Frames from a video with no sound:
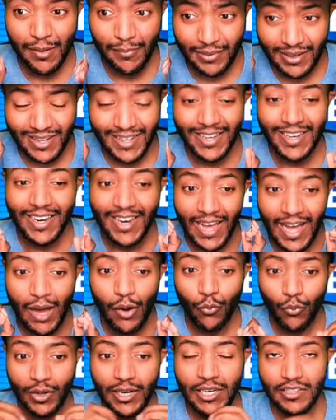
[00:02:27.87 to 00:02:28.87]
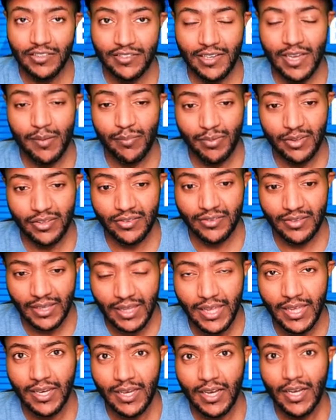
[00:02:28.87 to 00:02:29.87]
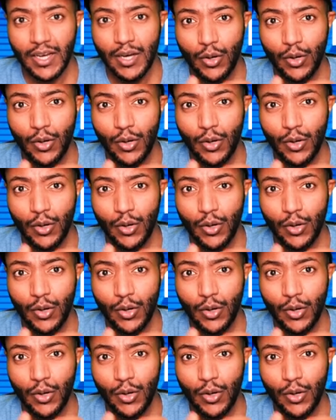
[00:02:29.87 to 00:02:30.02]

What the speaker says: cannot win the Champions League